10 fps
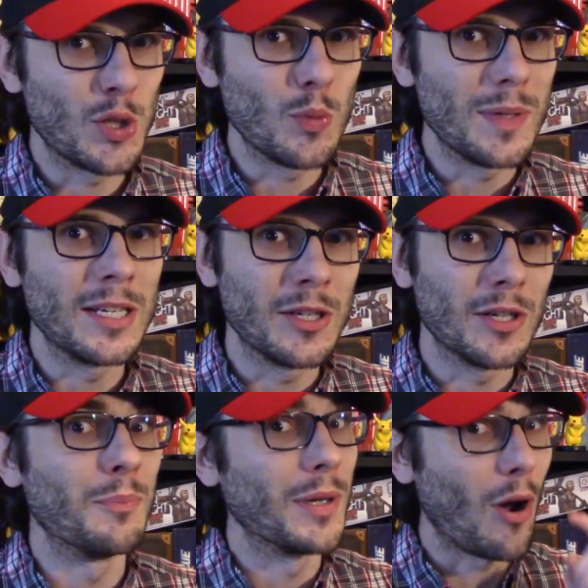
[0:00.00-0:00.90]
to be
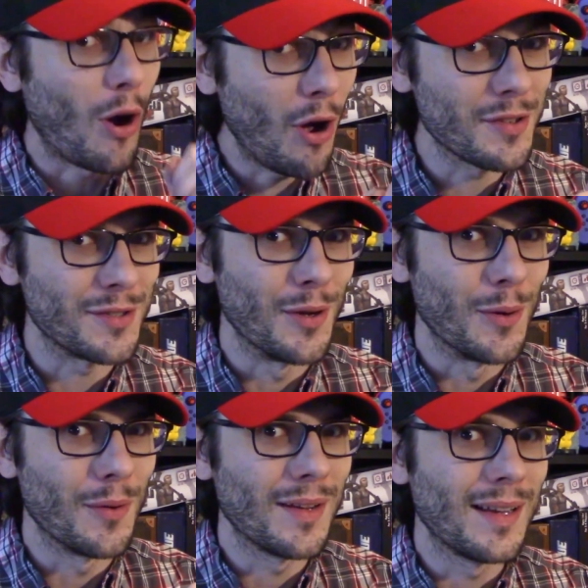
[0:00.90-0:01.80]
good, but
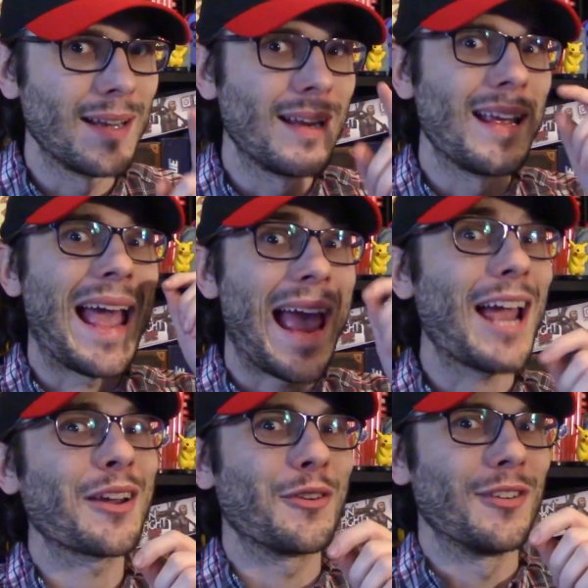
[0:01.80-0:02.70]
also
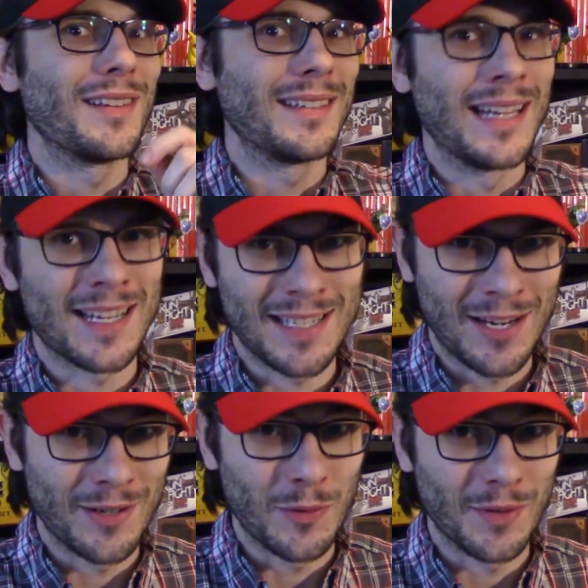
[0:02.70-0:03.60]
accurate
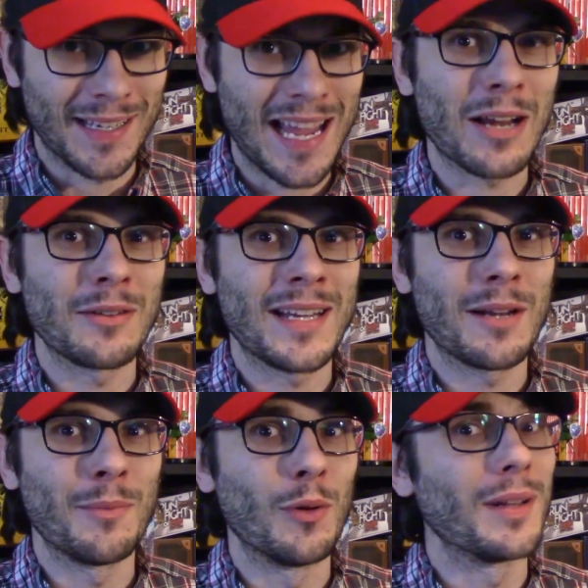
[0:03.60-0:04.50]
dexterity with the
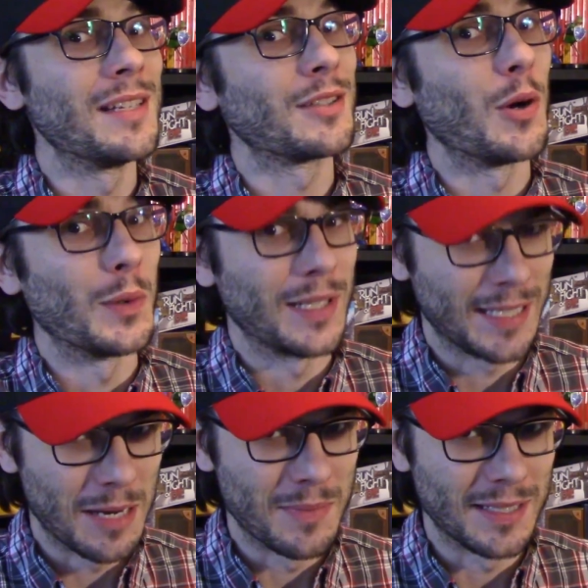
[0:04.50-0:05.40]
catapult is going to
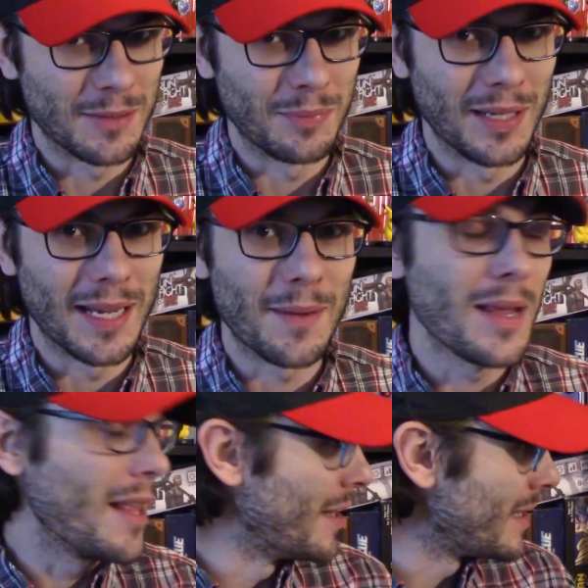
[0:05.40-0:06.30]
come into play.
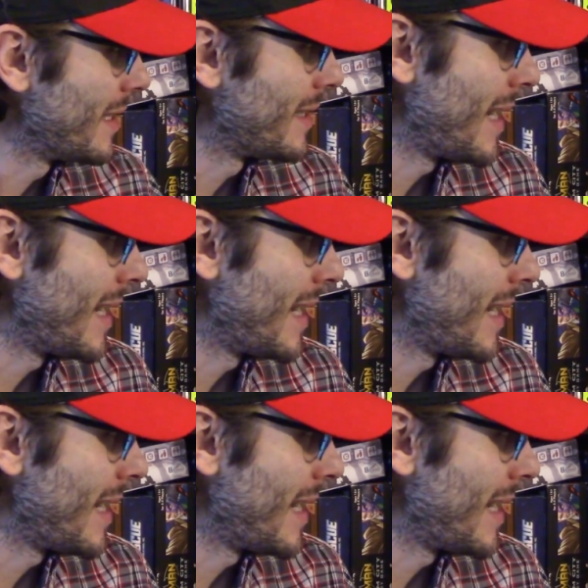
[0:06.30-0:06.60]
This is